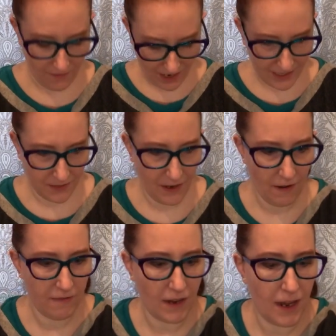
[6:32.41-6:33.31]
Okay, so now
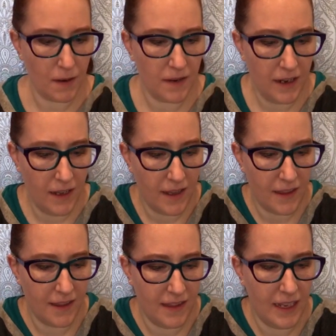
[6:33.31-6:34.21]
I've got
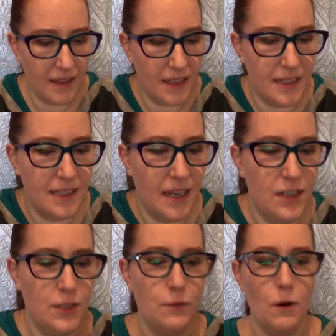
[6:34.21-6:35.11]
the thing that
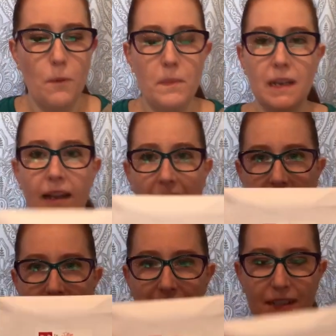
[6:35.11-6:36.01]
said to open
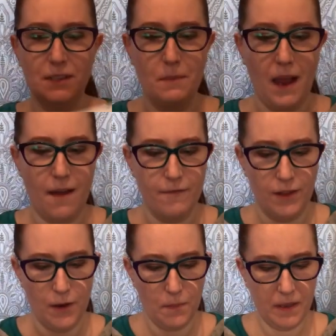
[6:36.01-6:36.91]
last, so my
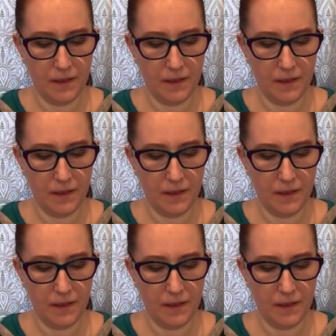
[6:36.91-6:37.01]
envelope.